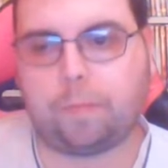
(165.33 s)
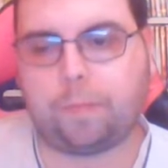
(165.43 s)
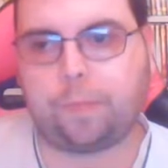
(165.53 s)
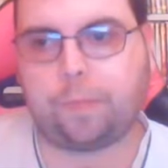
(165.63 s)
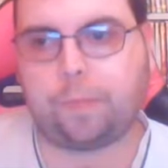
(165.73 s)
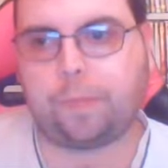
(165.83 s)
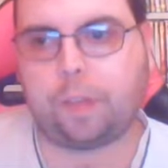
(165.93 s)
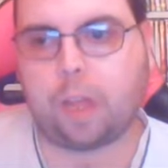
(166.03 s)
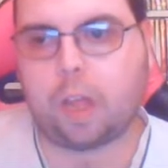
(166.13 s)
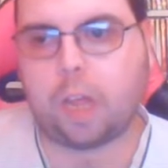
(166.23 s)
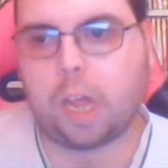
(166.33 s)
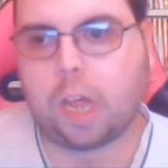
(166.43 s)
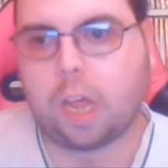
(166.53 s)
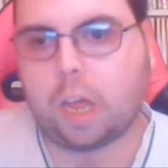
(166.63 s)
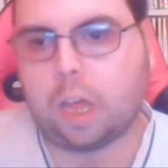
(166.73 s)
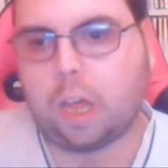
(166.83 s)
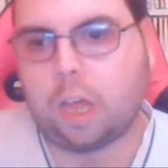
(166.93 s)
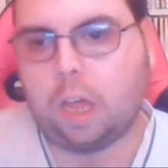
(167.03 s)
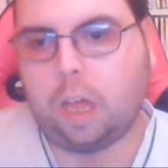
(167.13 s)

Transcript: (no one is talking)